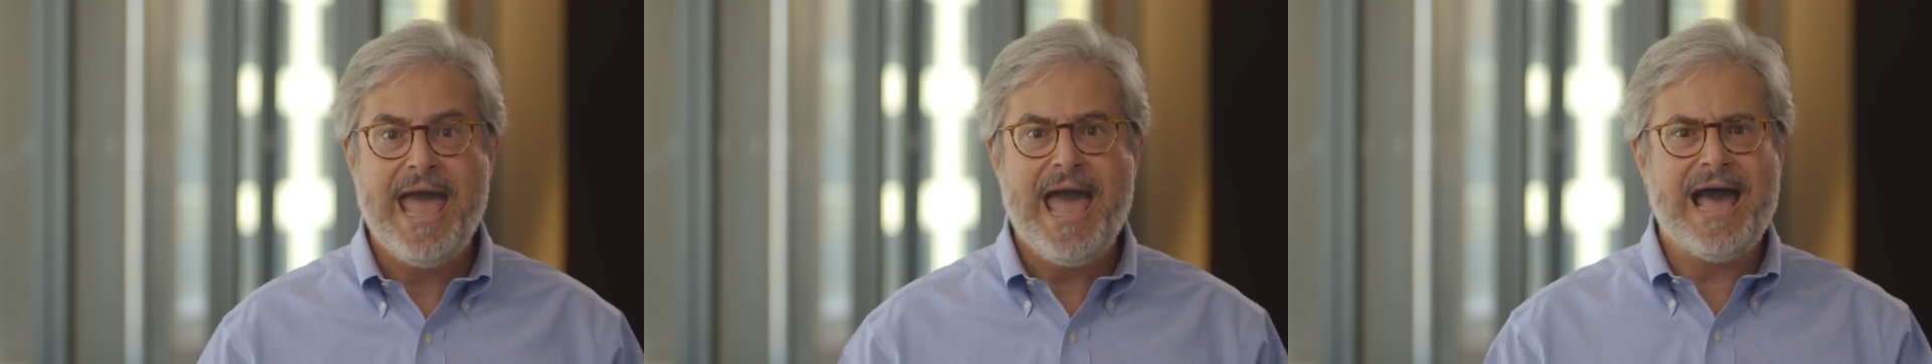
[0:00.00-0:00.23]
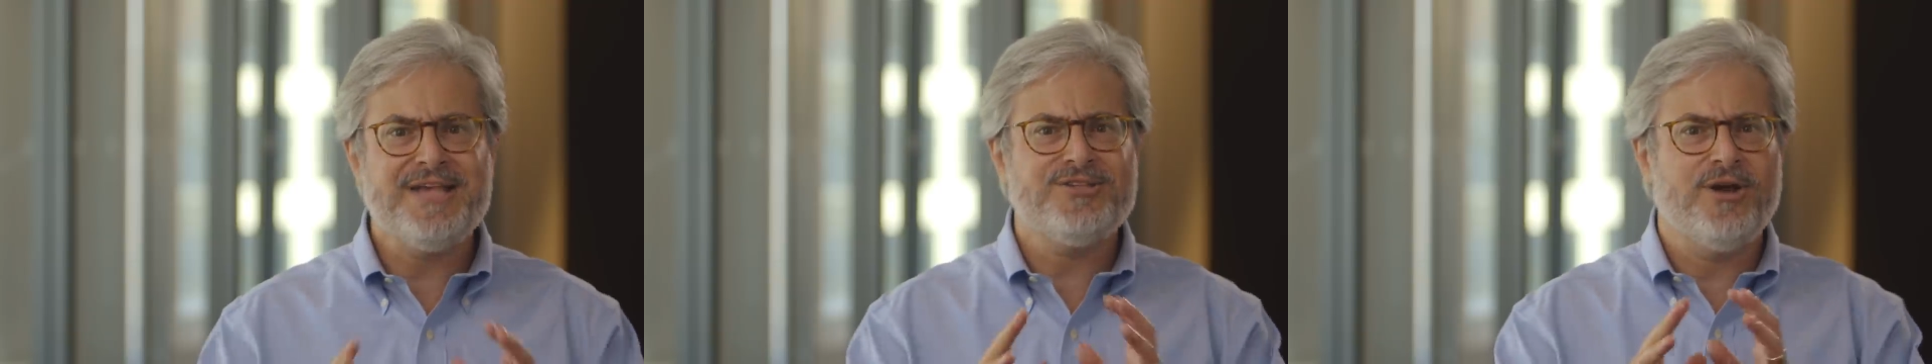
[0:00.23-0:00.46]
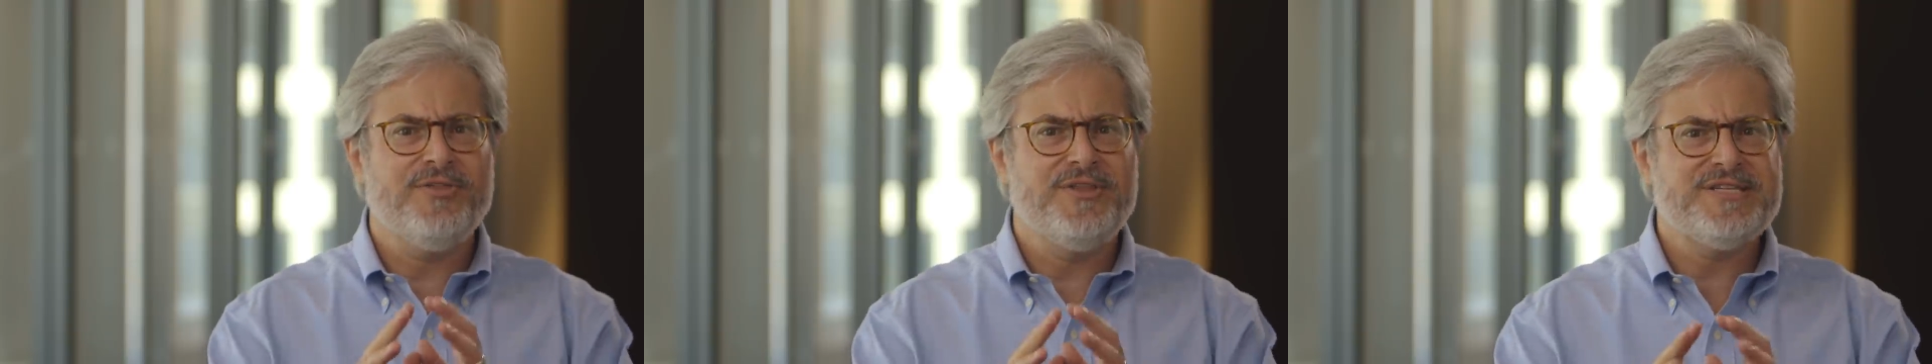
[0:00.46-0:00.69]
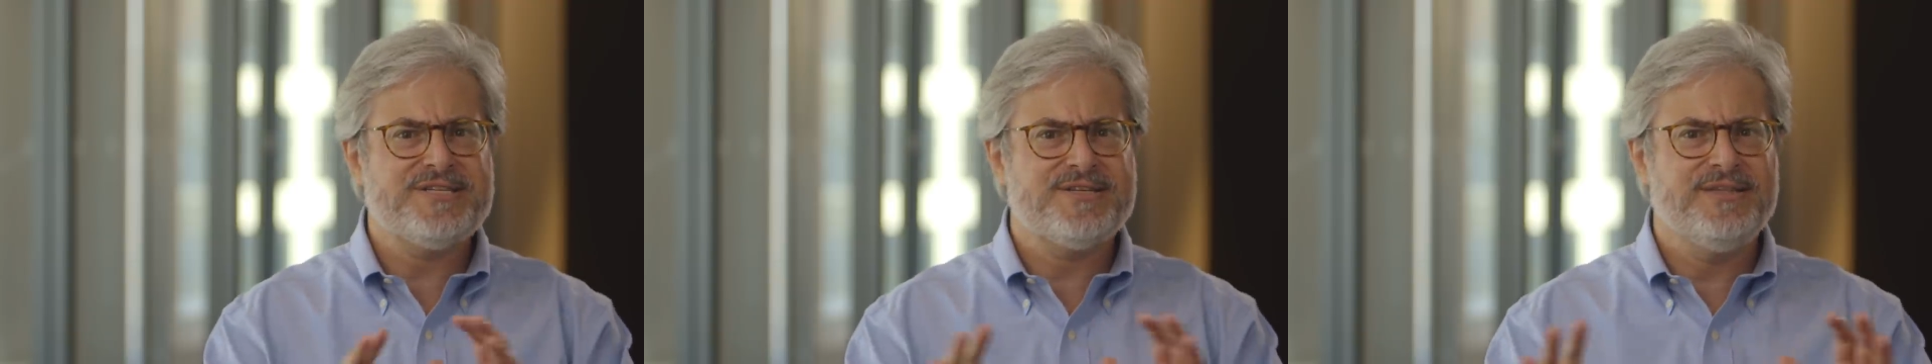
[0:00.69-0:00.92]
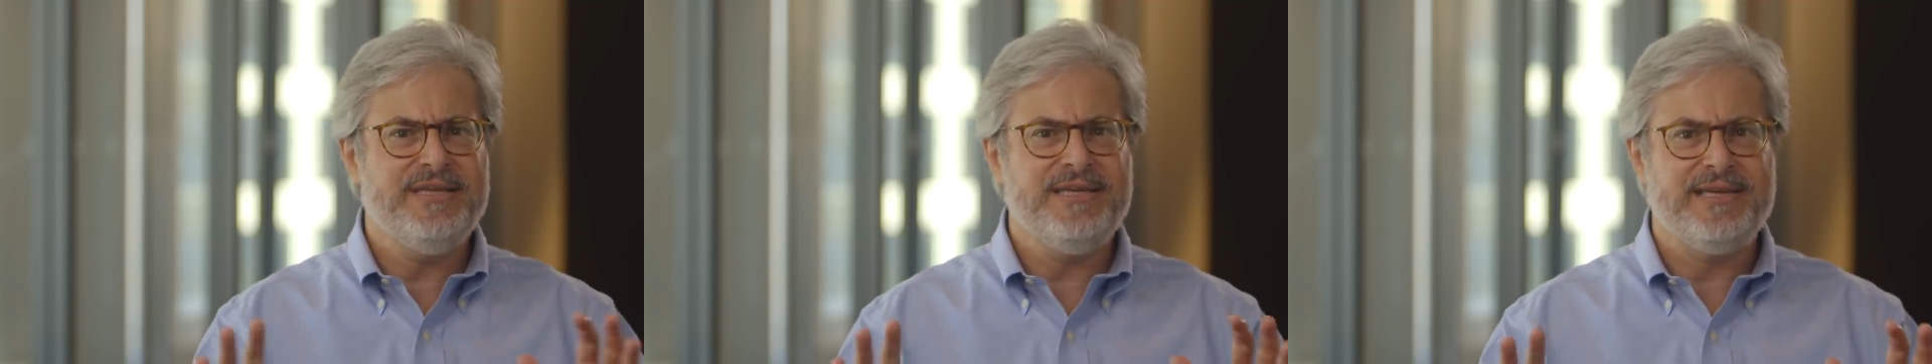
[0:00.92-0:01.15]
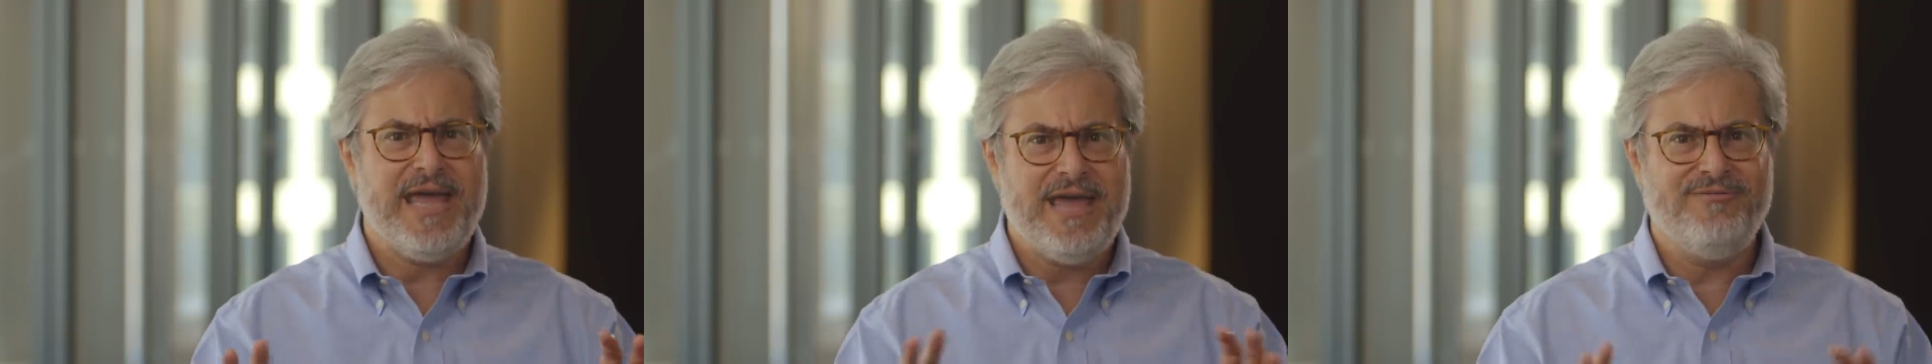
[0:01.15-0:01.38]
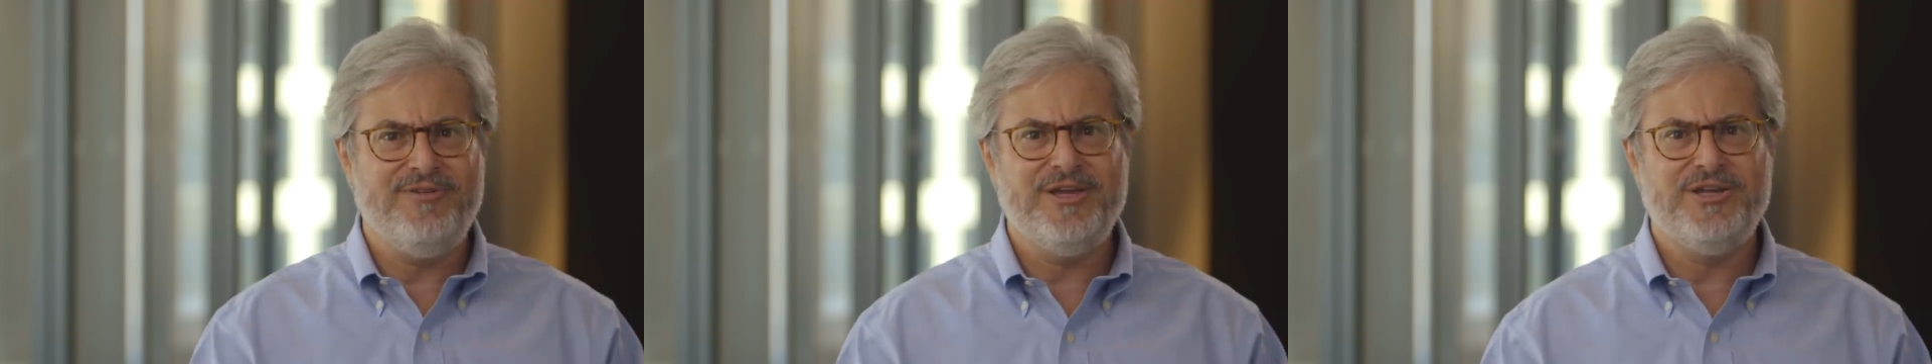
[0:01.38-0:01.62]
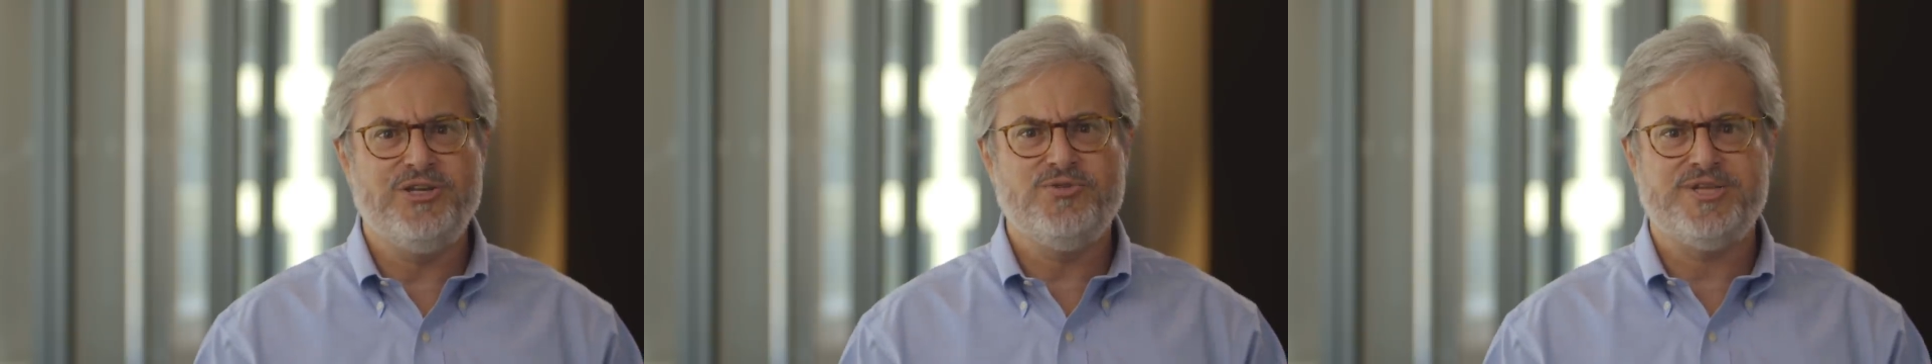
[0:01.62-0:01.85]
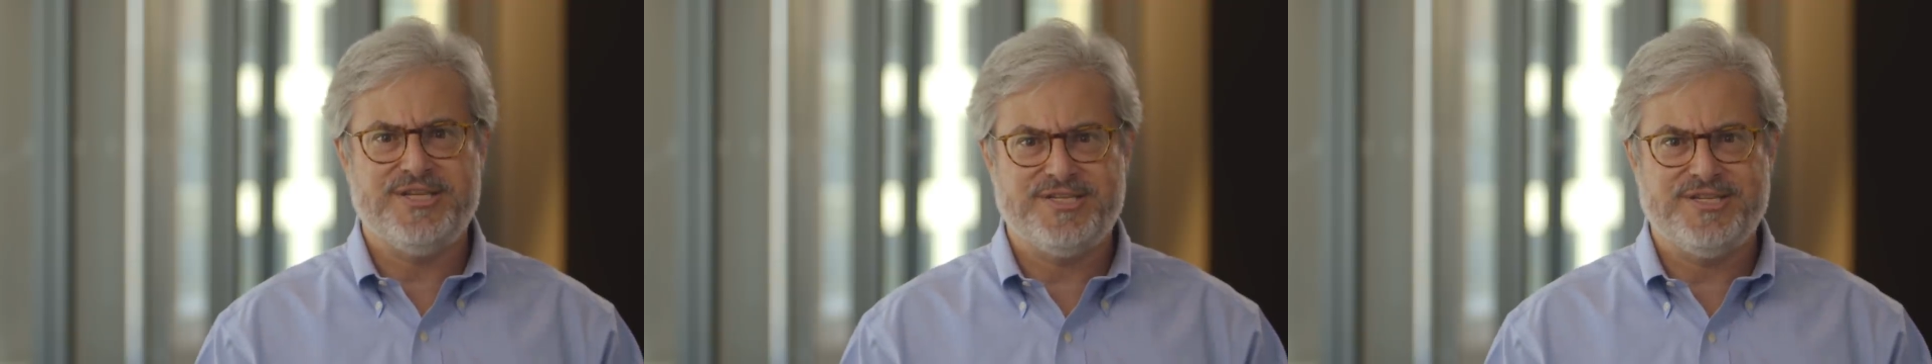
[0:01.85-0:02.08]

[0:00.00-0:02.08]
as are the sleek, envy-inducing